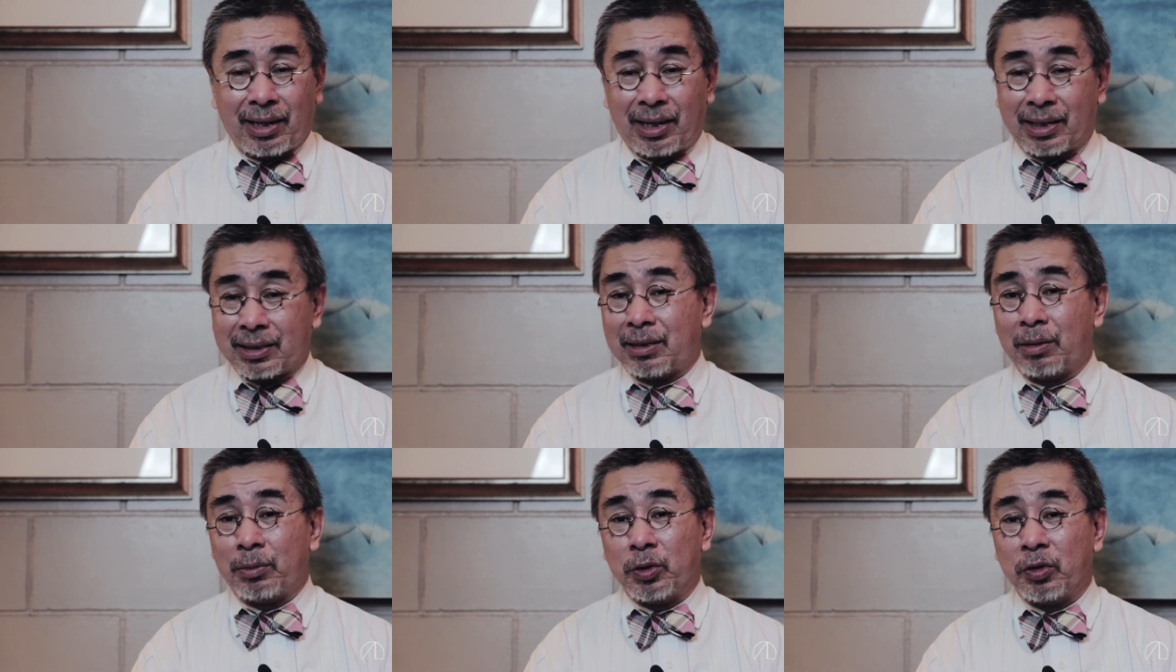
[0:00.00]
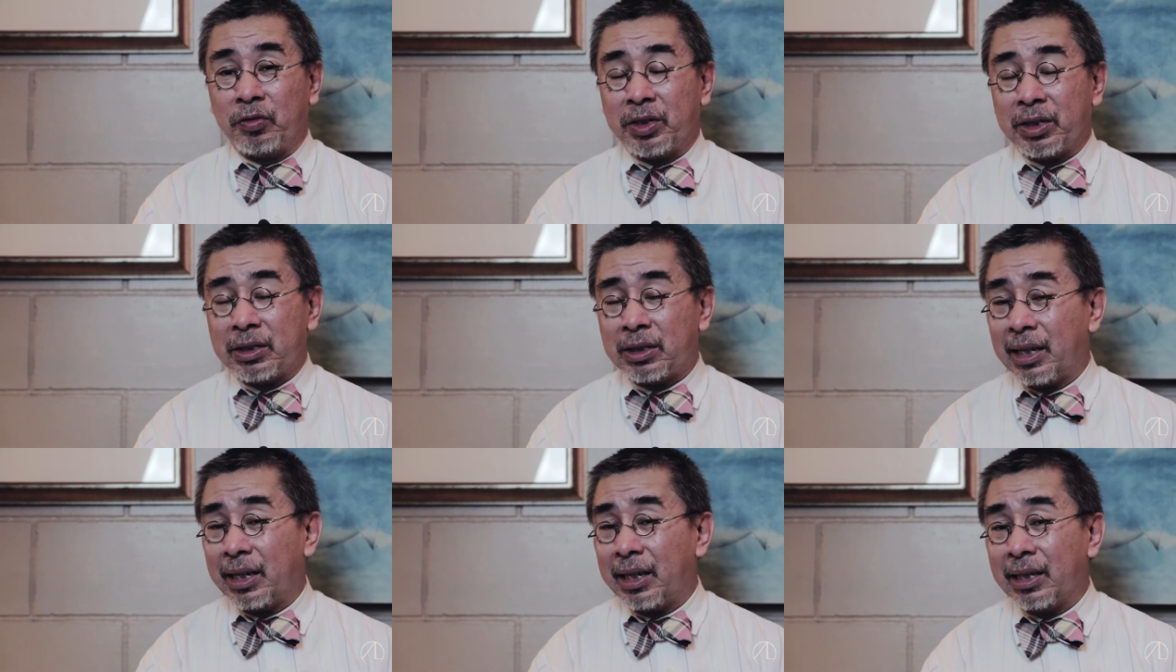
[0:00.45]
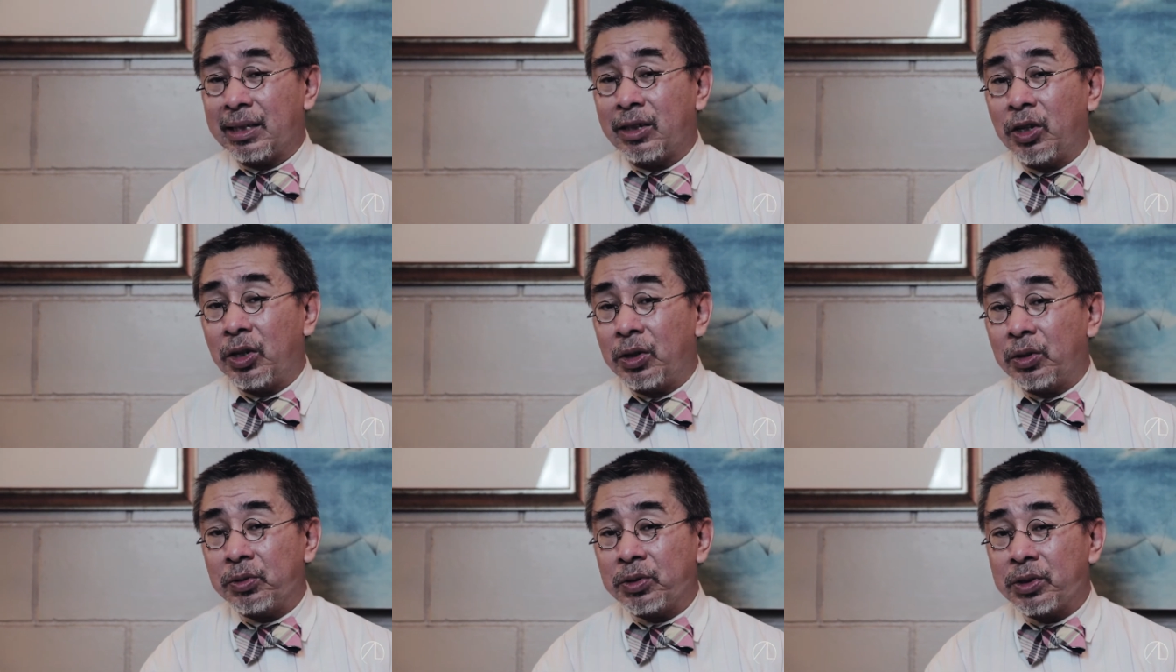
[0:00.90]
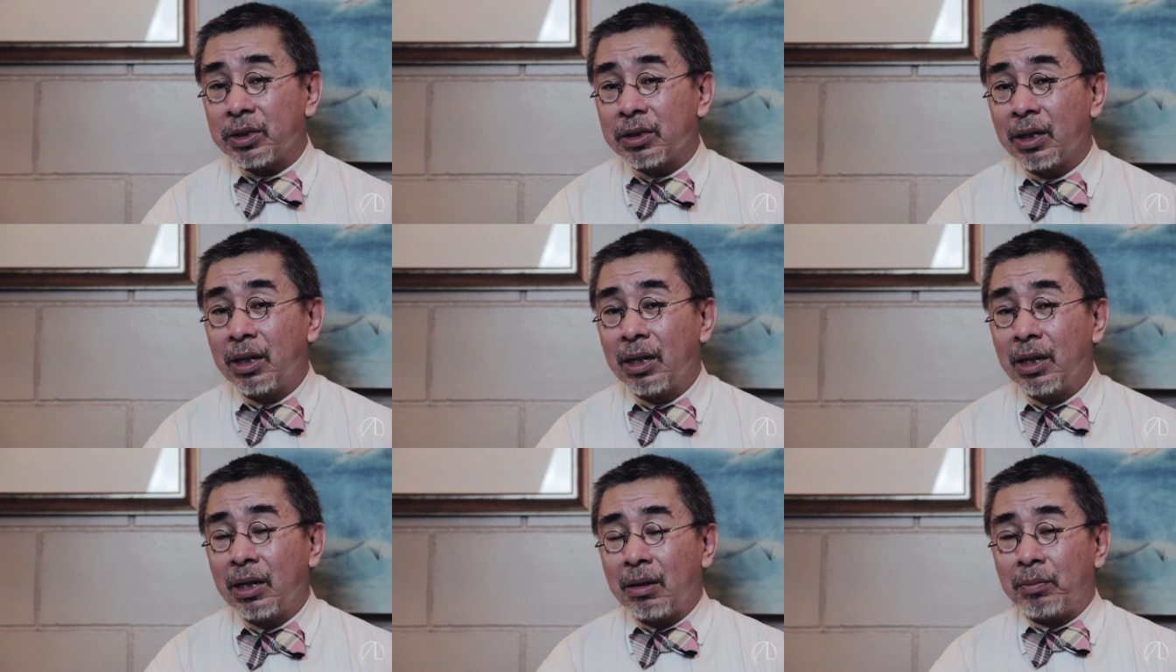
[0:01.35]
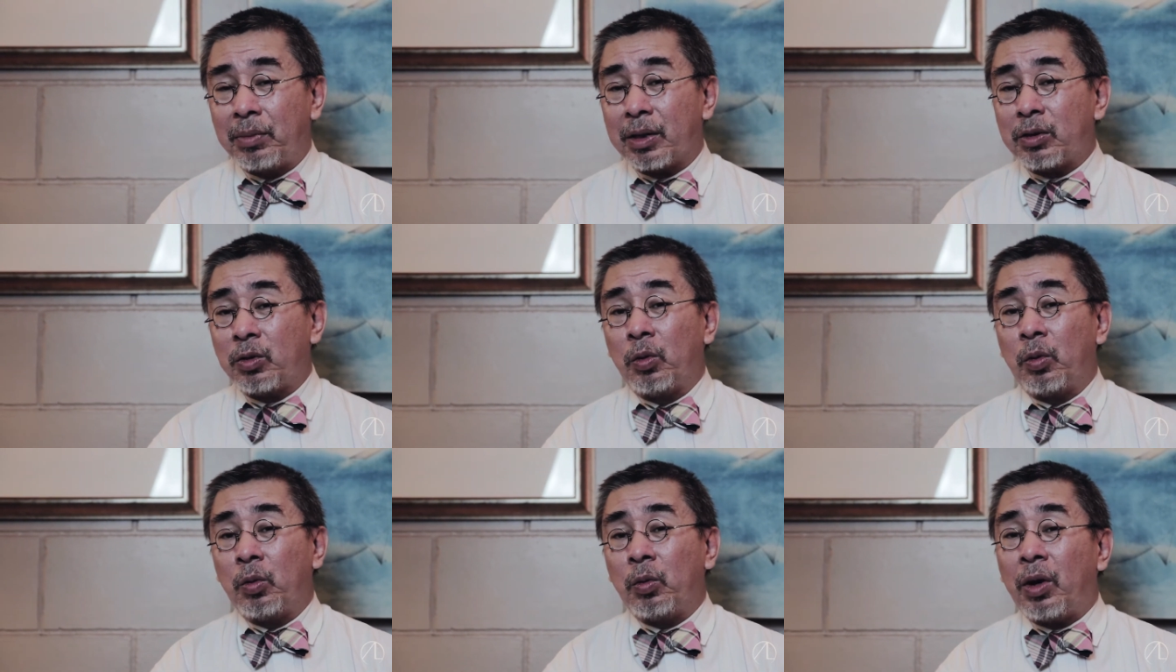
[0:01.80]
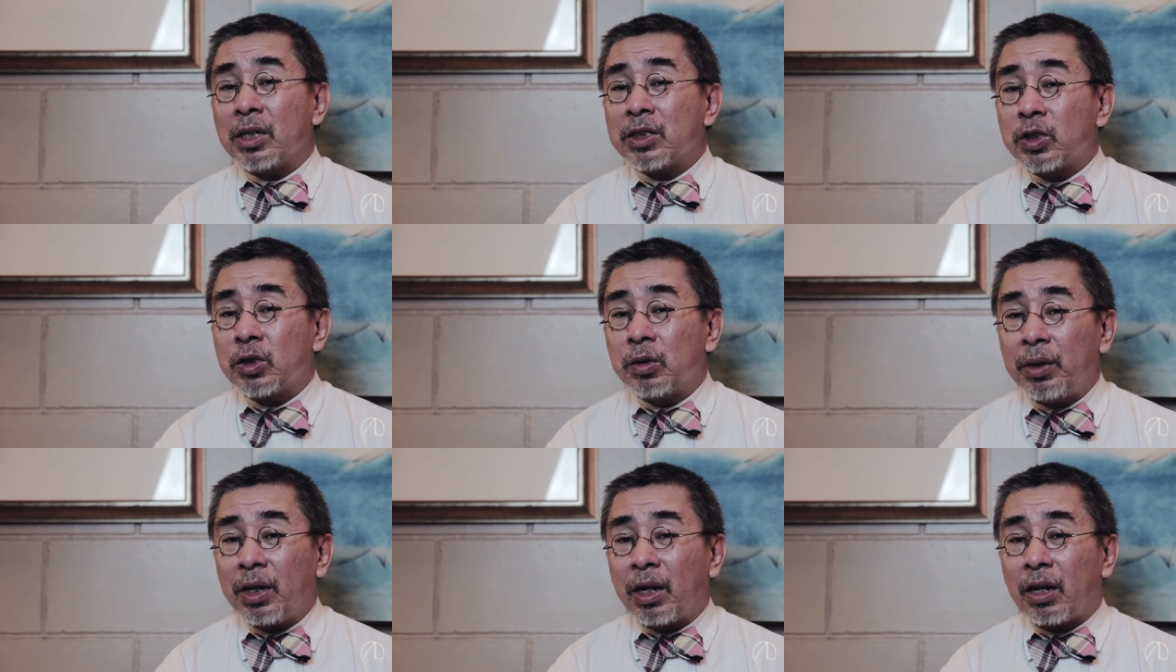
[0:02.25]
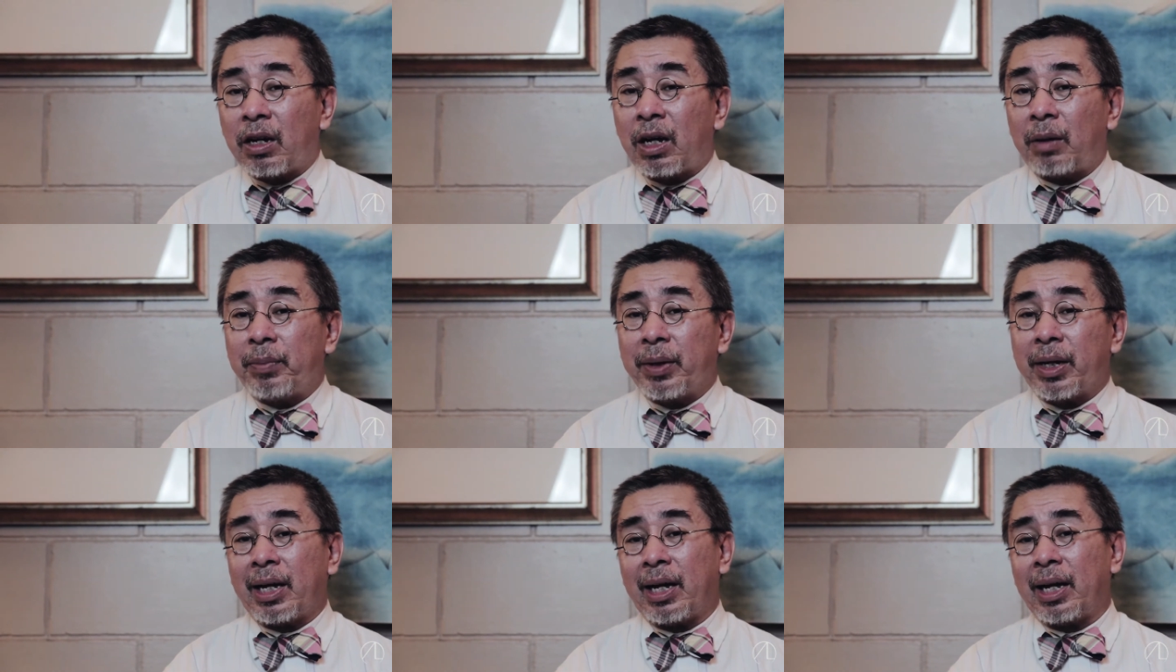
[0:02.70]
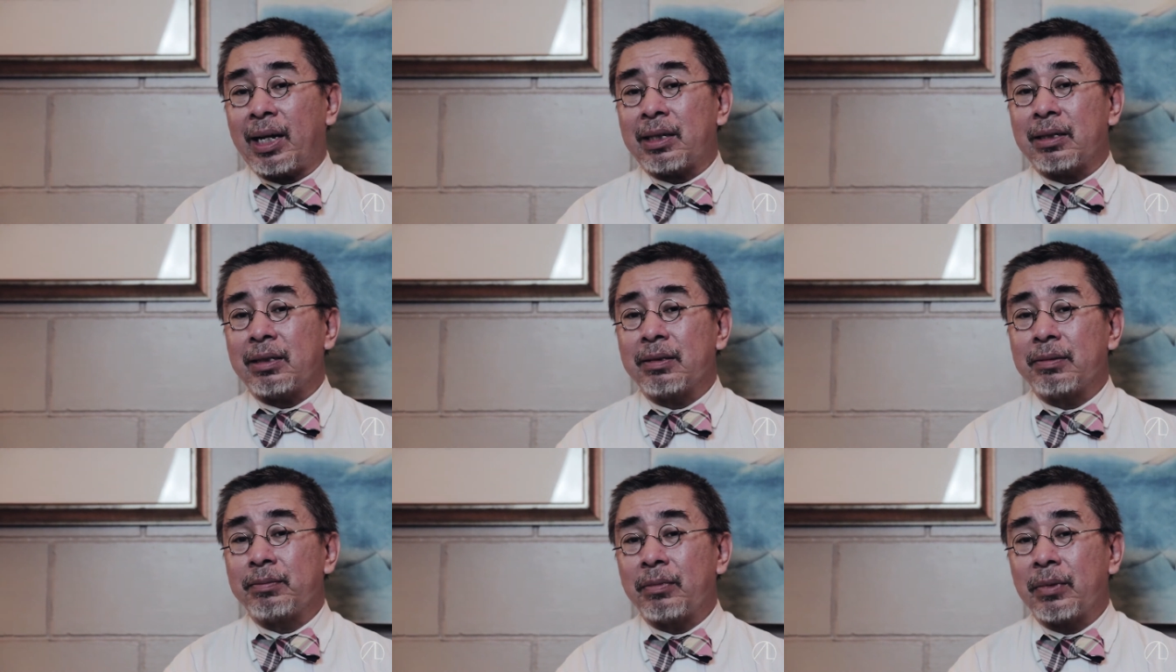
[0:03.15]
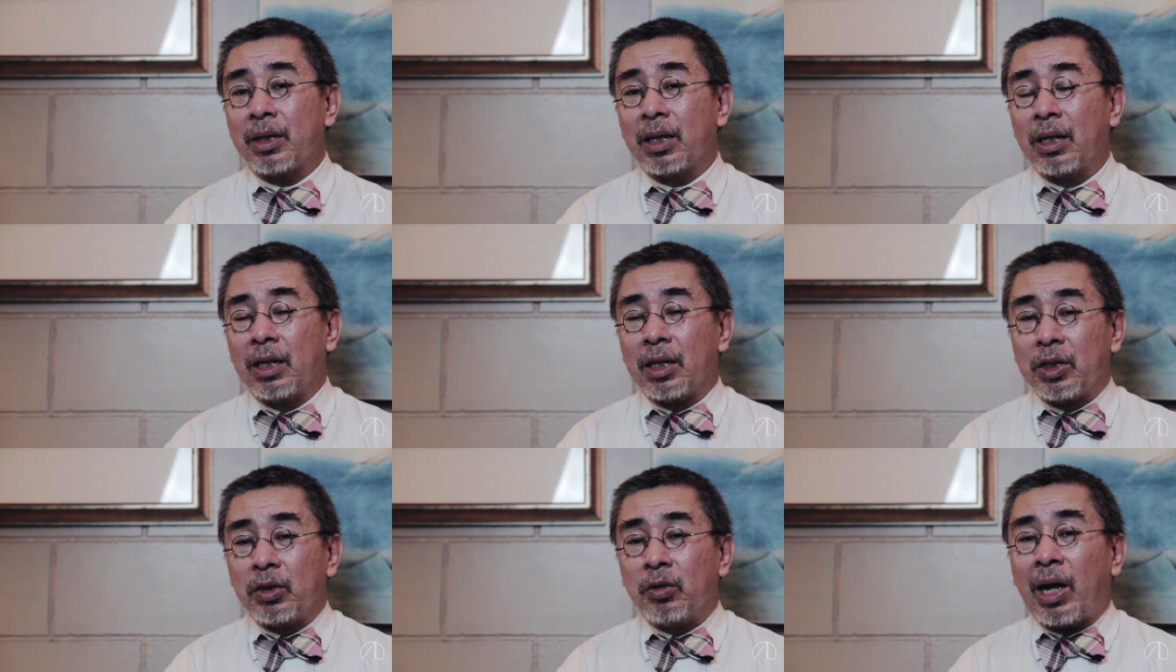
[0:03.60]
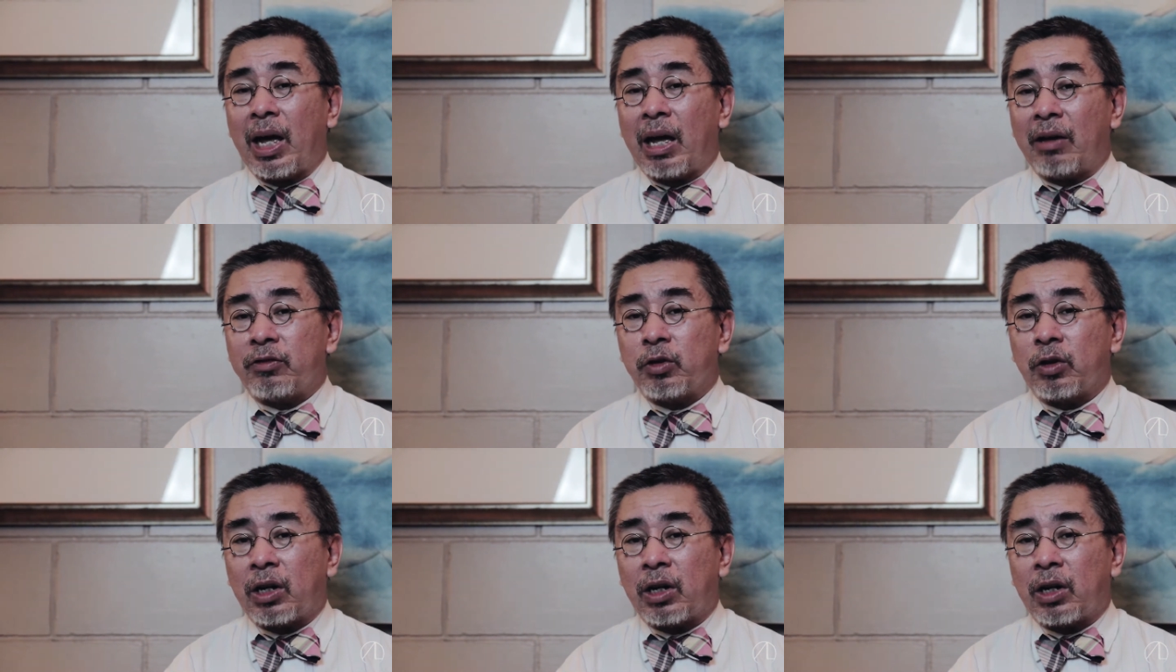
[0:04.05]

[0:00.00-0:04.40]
as the movie saying goes. But who wants to be a copycat? You have to